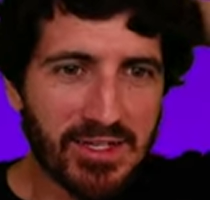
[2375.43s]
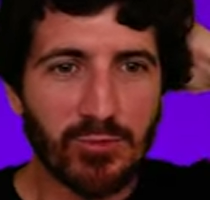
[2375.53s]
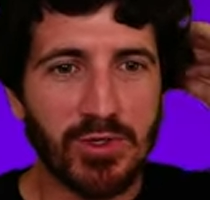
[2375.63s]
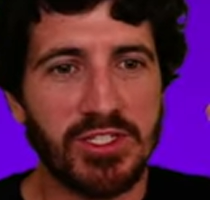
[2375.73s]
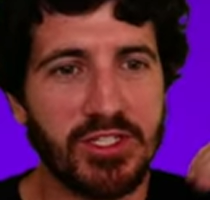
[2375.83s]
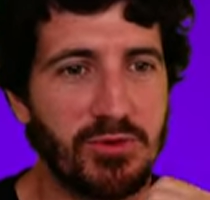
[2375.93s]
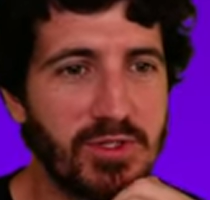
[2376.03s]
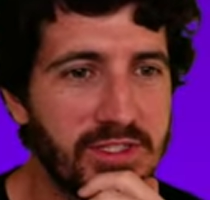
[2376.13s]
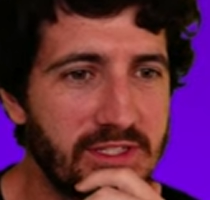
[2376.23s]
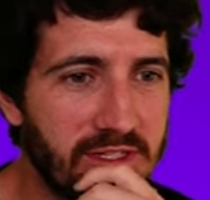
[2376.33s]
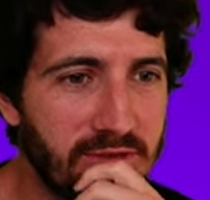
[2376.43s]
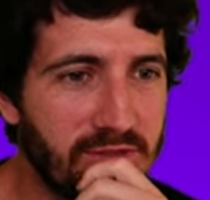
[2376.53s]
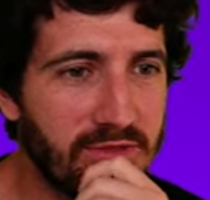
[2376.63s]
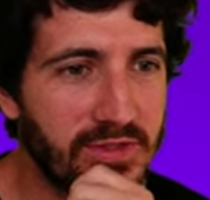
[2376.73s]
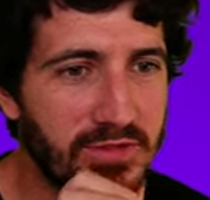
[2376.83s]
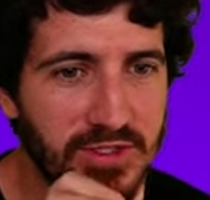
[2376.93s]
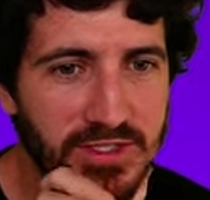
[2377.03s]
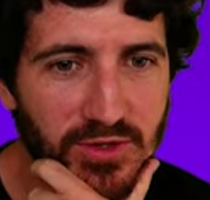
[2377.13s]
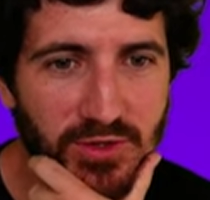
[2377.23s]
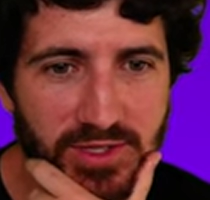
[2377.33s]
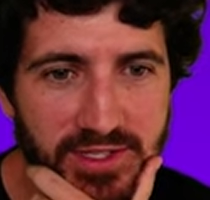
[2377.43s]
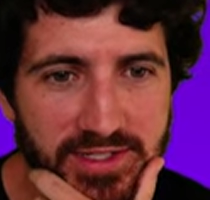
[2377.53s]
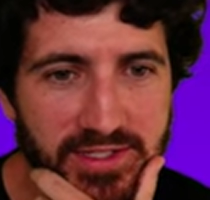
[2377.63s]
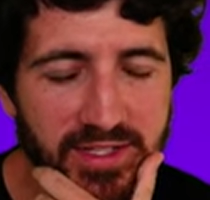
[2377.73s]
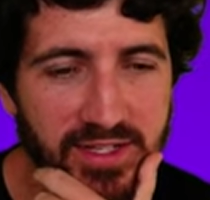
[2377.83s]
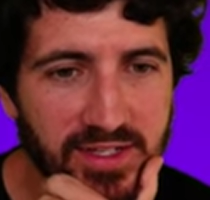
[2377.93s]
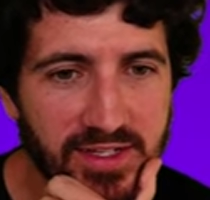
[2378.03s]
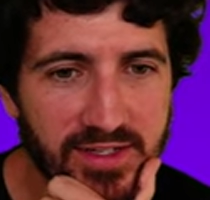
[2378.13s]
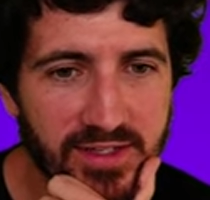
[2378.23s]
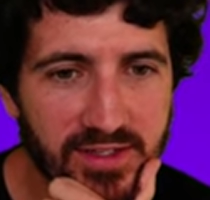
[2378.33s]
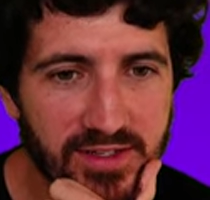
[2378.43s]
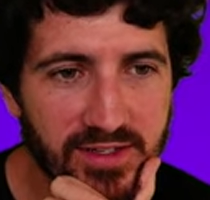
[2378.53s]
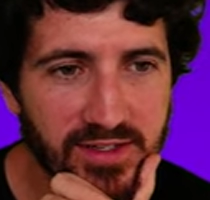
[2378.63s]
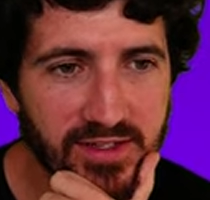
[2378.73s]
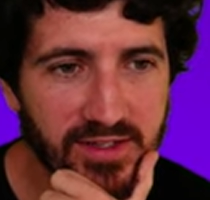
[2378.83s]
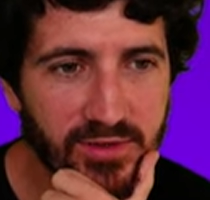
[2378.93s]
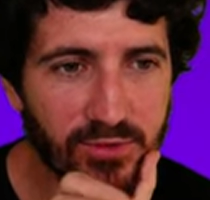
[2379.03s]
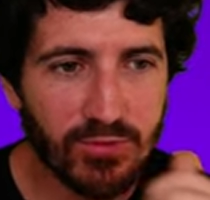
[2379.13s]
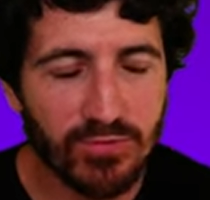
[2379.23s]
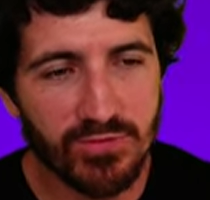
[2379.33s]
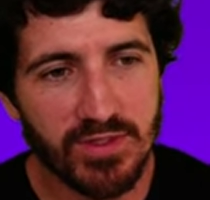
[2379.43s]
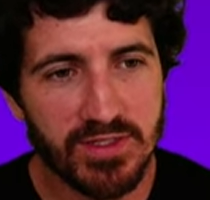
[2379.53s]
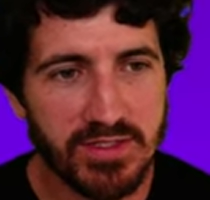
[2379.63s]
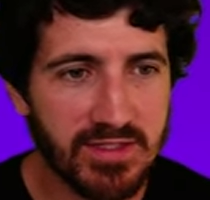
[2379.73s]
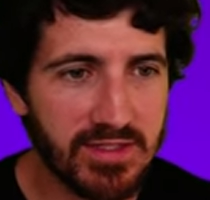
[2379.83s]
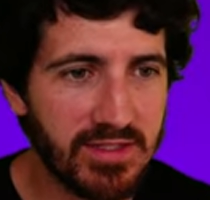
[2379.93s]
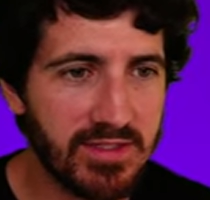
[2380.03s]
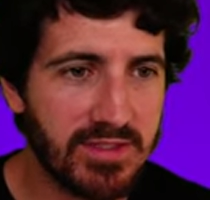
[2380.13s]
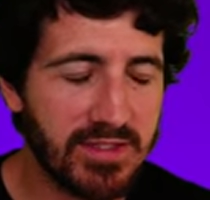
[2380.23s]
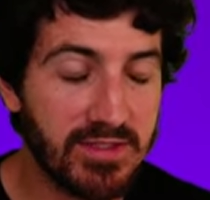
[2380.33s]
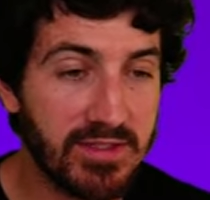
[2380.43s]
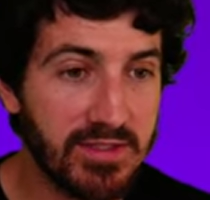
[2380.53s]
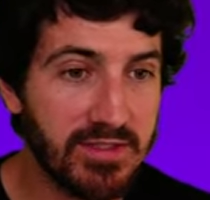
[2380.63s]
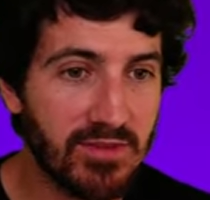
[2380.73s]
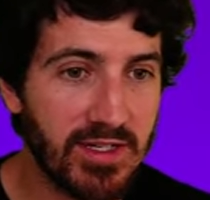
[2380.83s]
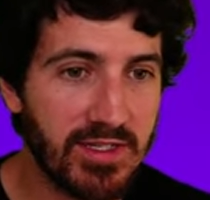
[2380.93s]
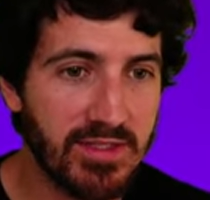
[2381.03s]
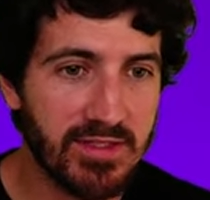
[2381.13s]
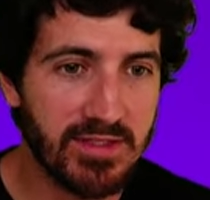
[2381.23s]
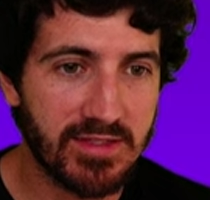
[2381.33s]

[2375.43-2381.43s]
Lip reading: Which year was the term first coined? Oof, this is in the 60s, right?